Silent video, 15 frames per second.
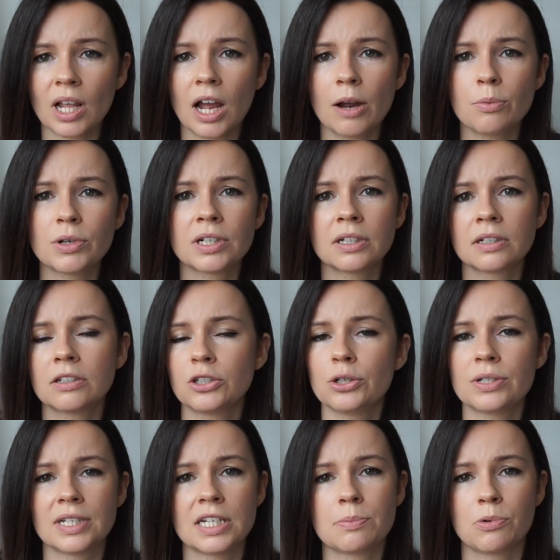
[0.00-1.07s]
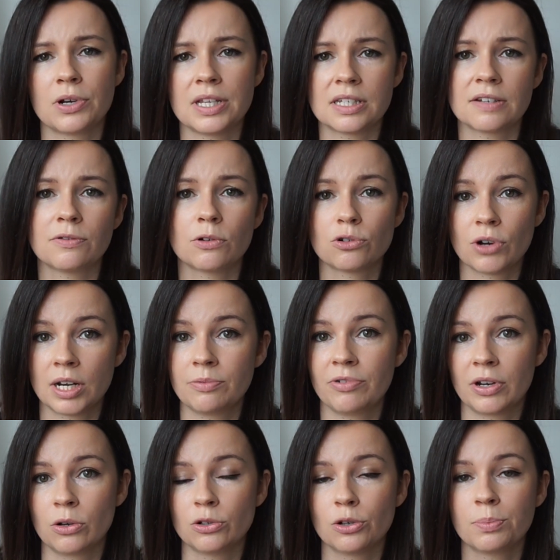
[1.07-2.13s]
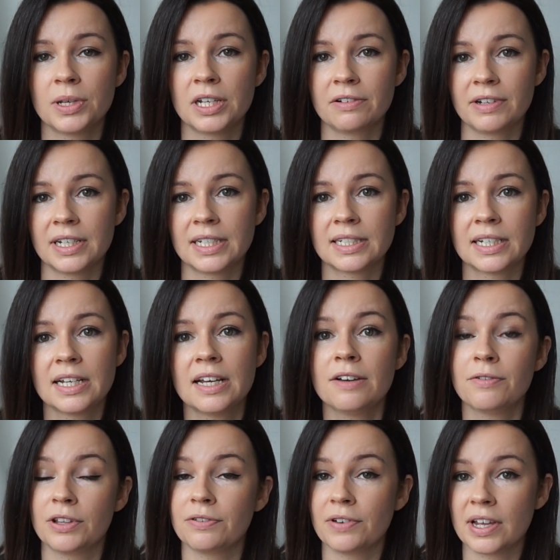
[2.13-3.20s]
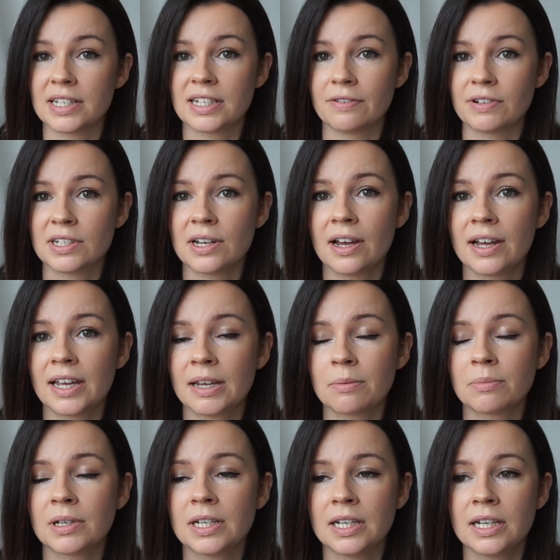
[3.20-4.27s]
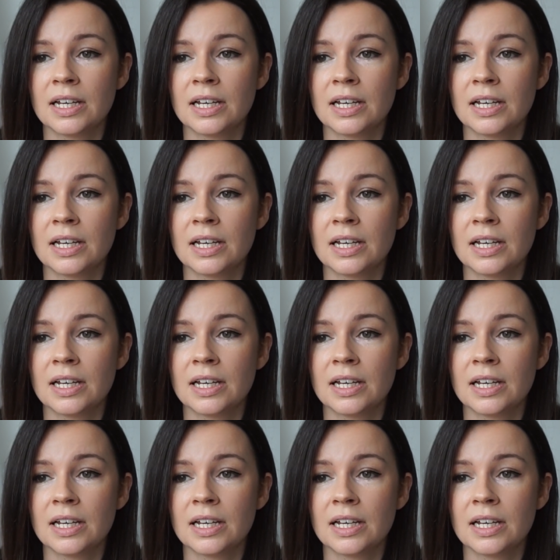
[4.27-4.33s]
I wouldn't use these points if you're trying to bring on your period for the first ever time.